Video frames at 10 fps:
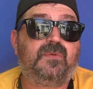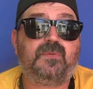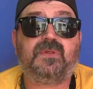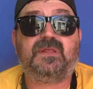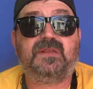we
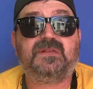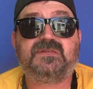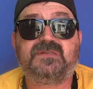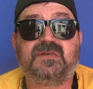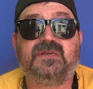really need to
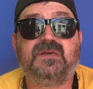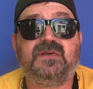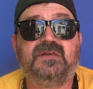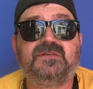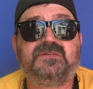see
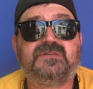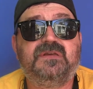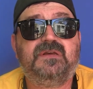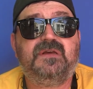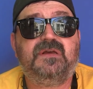is
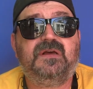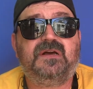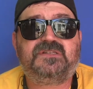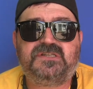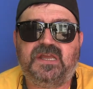
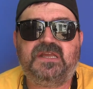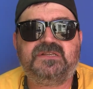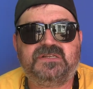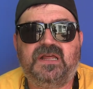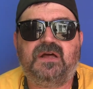a
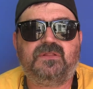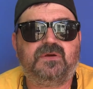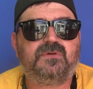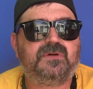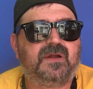change in how
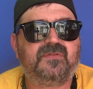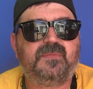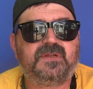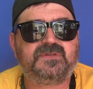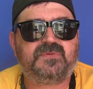local
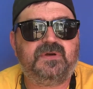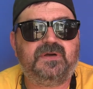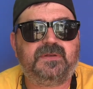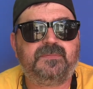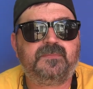government is
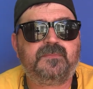run.